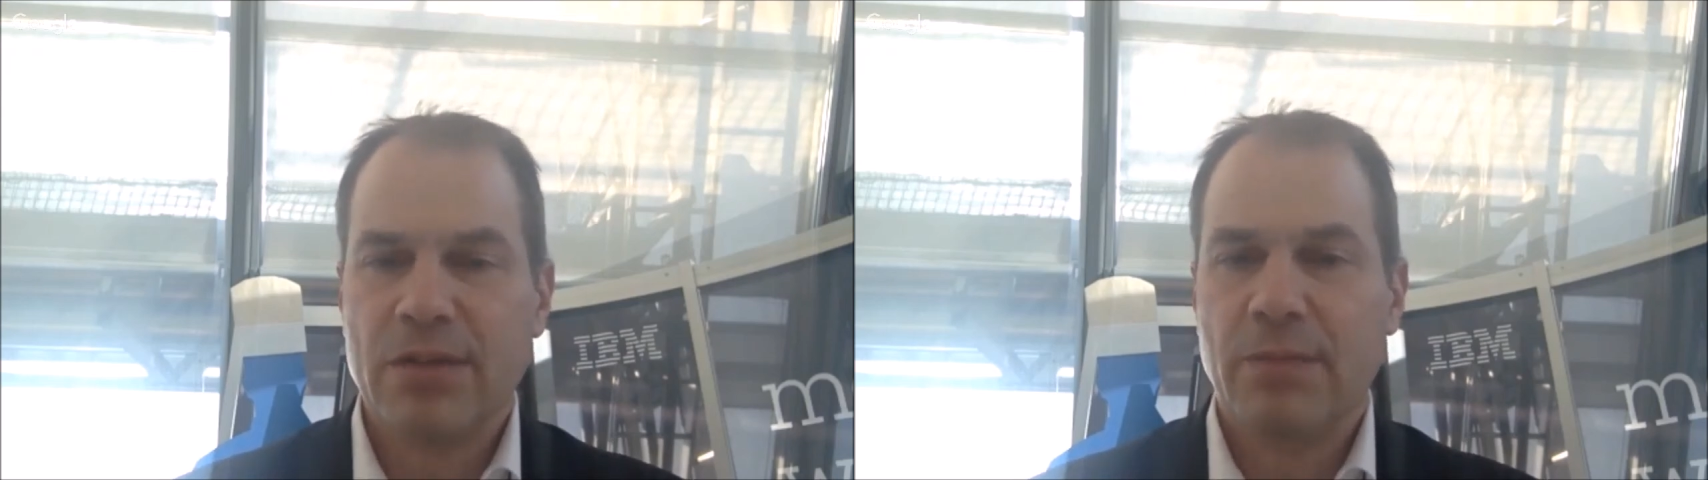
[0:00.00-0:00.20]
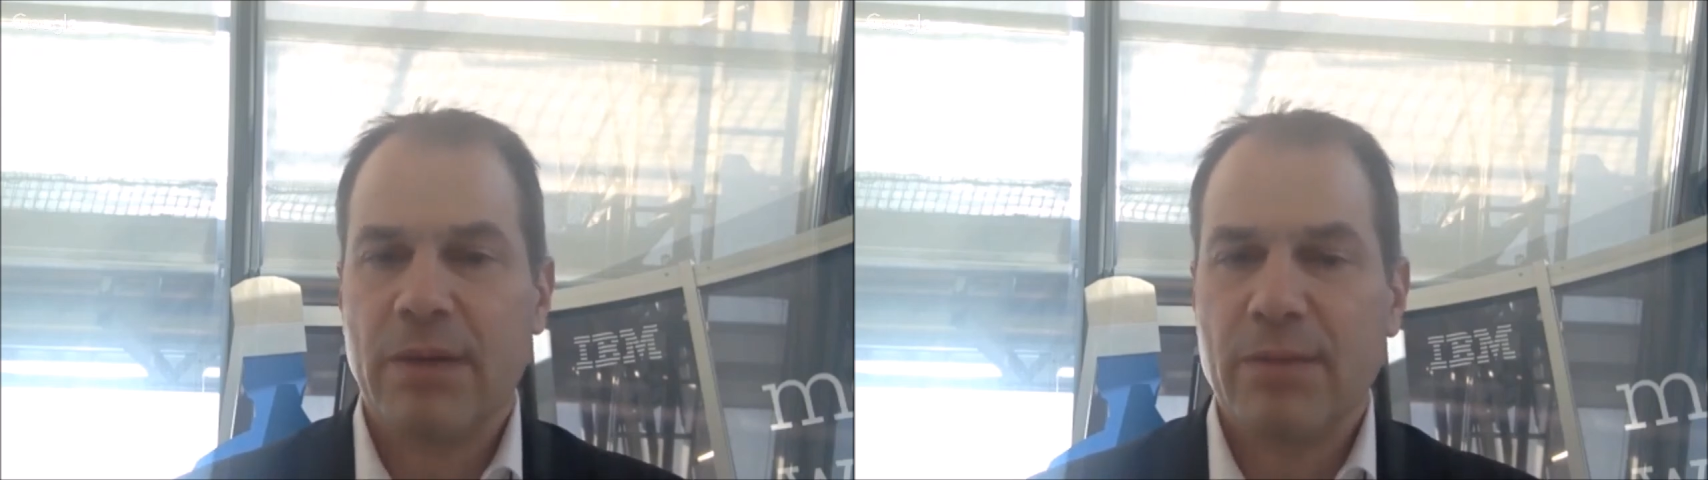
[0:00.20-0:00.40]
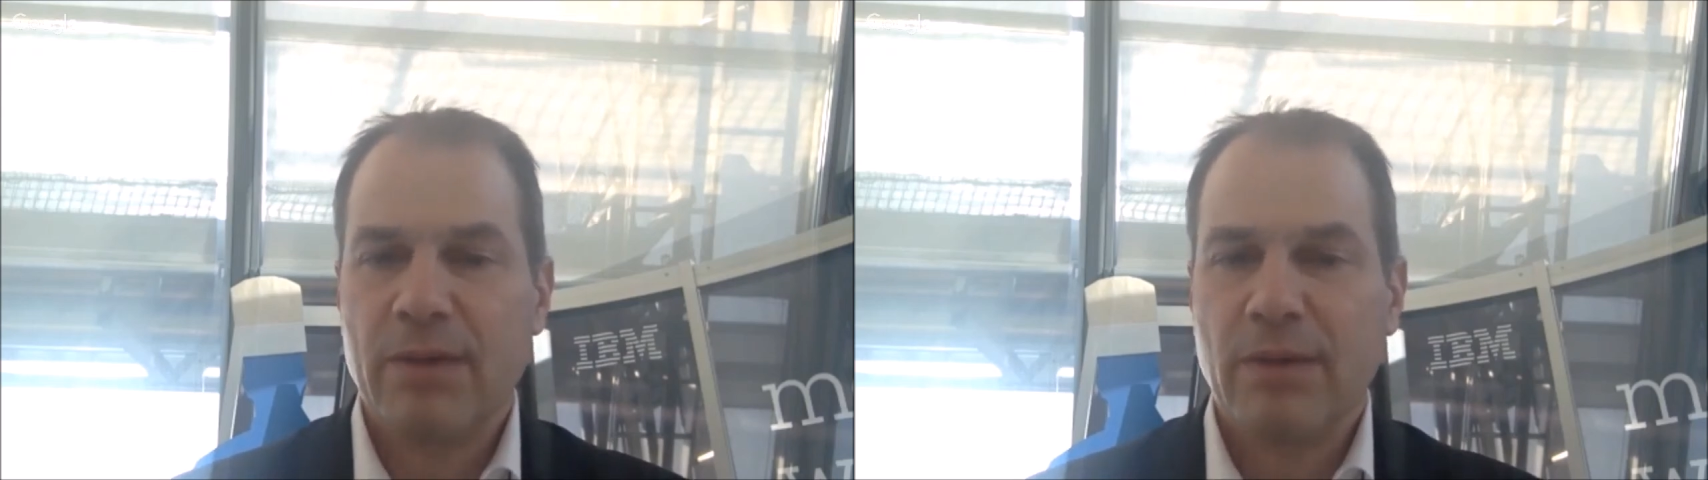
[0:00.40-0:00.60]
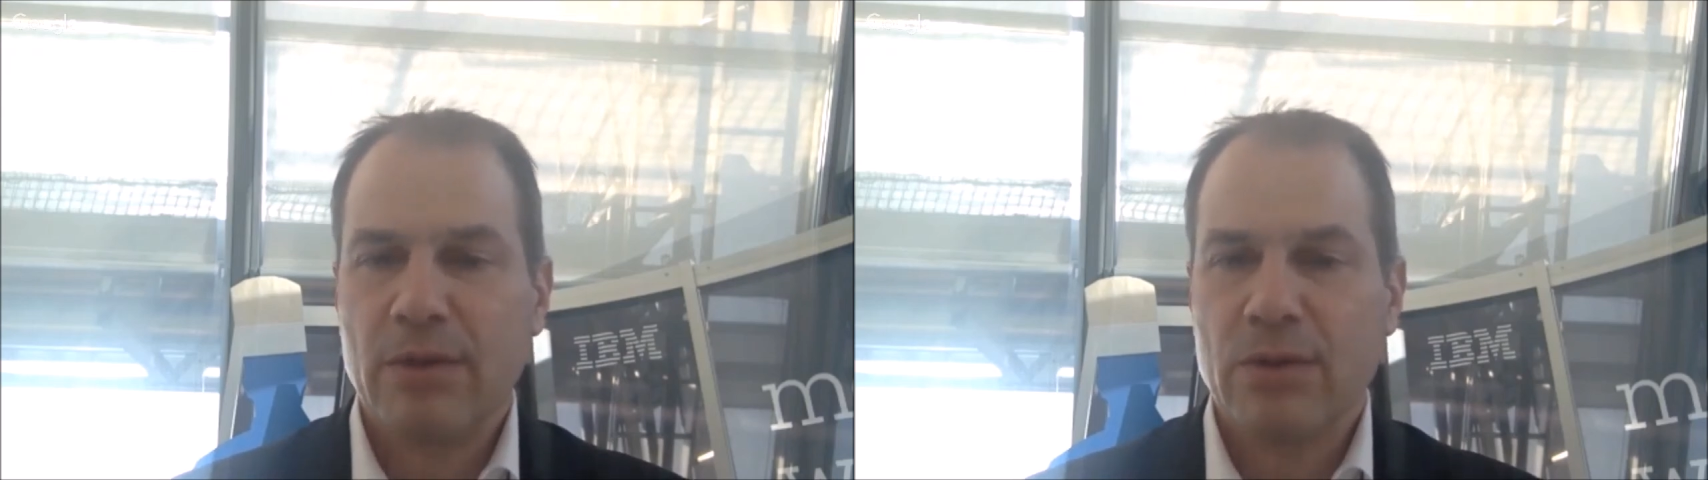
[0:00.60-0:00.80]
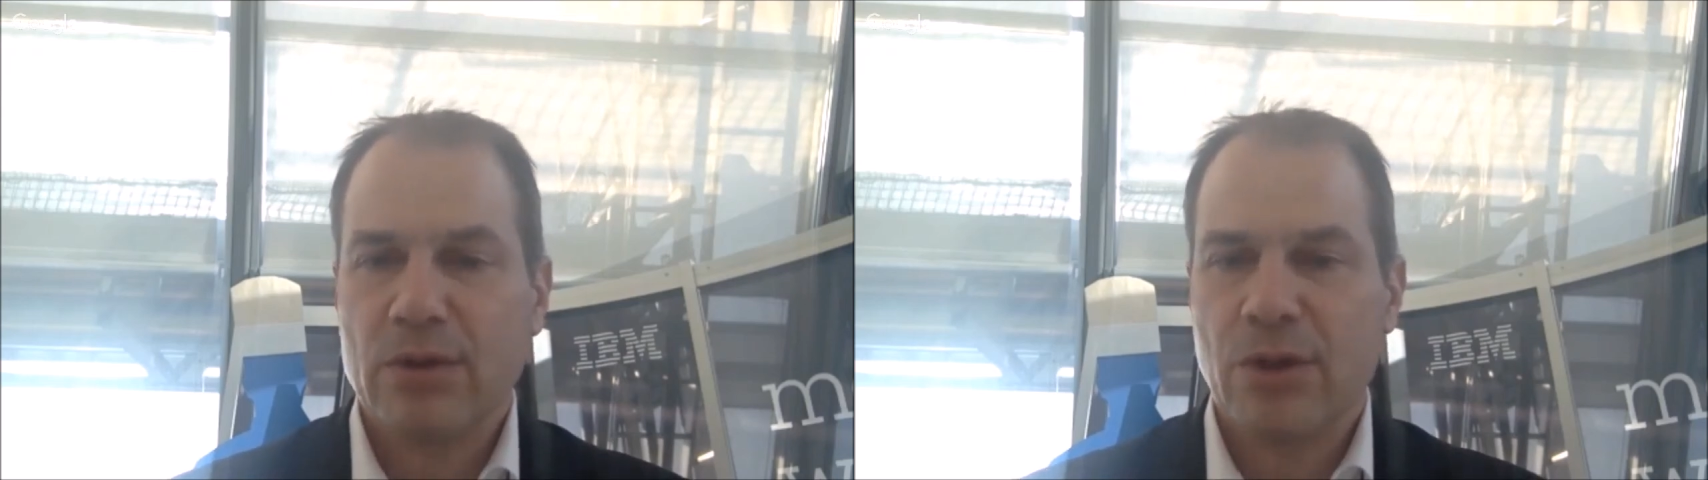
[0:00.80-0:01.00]
So people
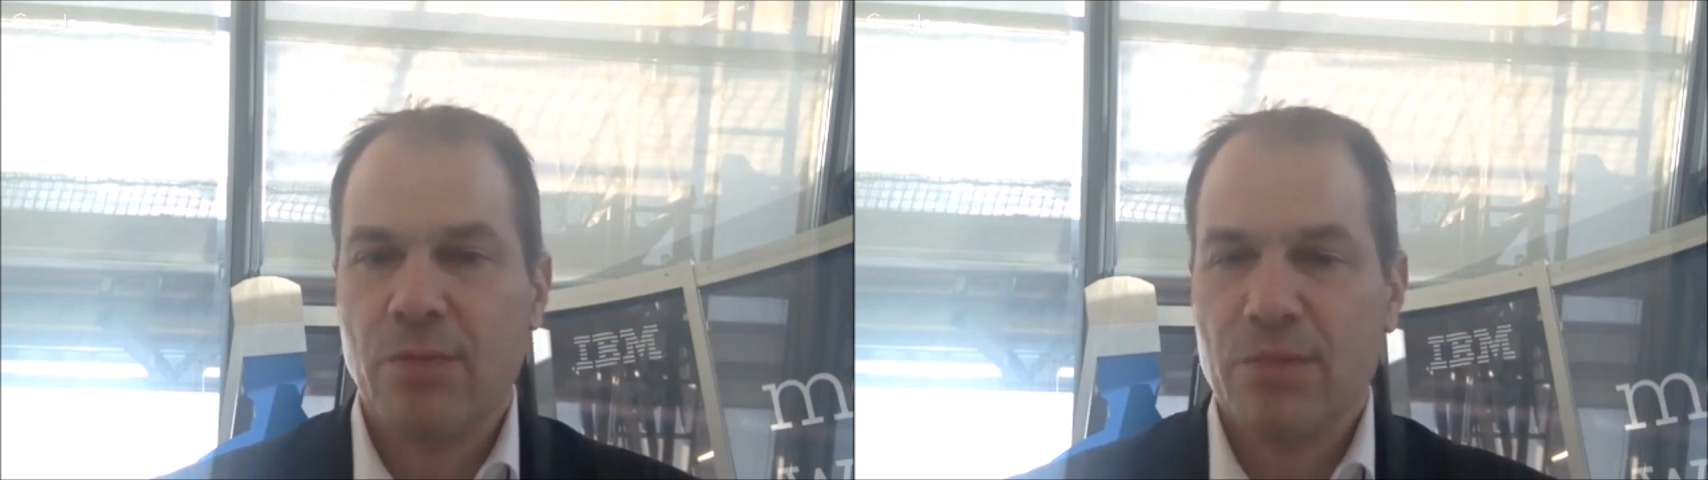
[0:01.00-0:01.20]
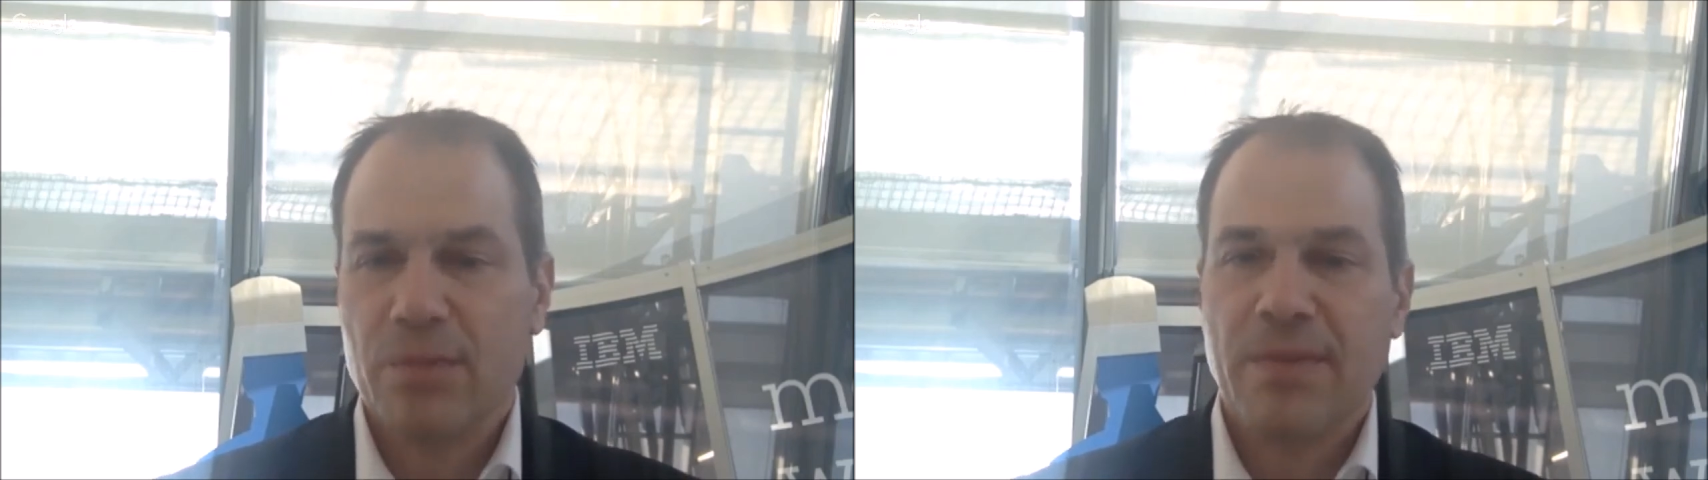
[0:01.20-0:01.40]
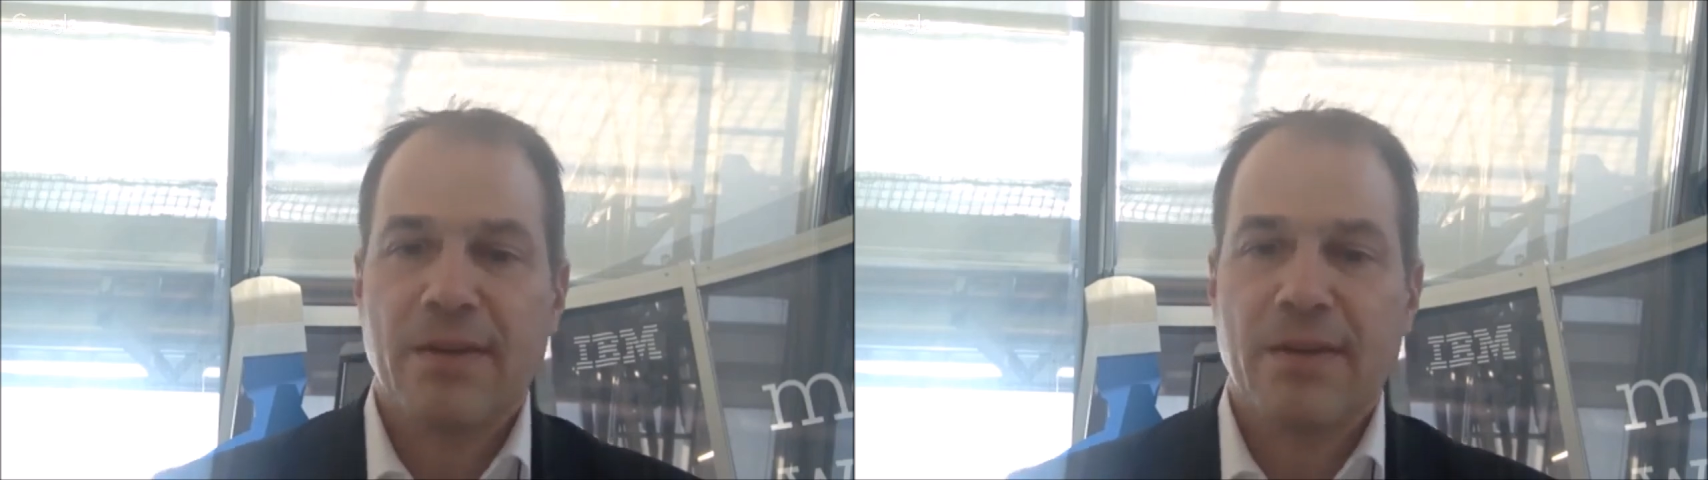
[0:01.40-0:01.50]
want to shop